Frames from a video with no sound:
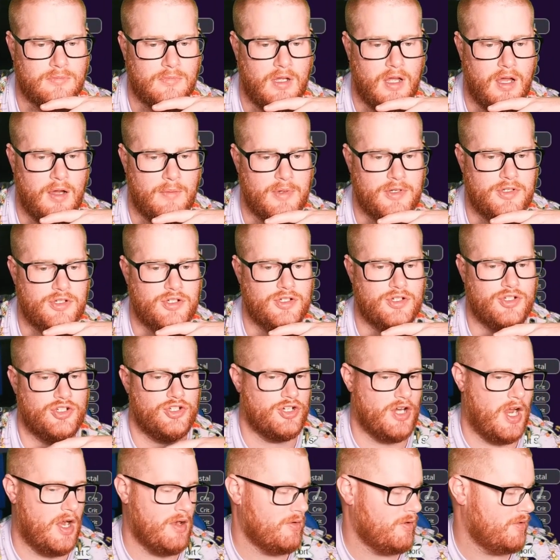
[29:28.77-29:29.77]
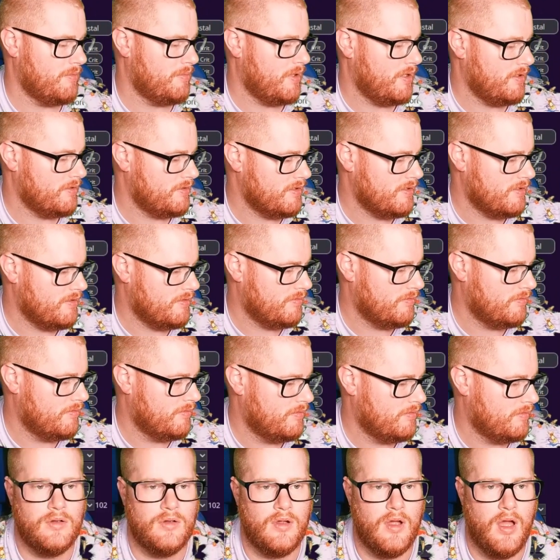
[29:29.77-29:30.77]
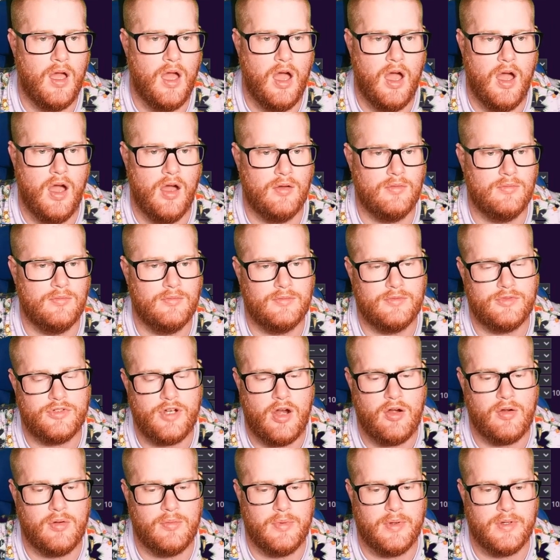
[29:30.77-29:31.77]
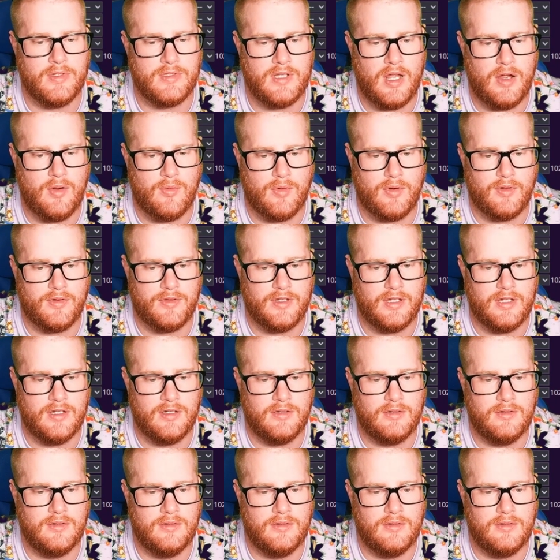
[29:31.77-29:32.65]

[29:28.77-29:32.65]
How much does Gyro Ball do? Gyro Ball is not worth it.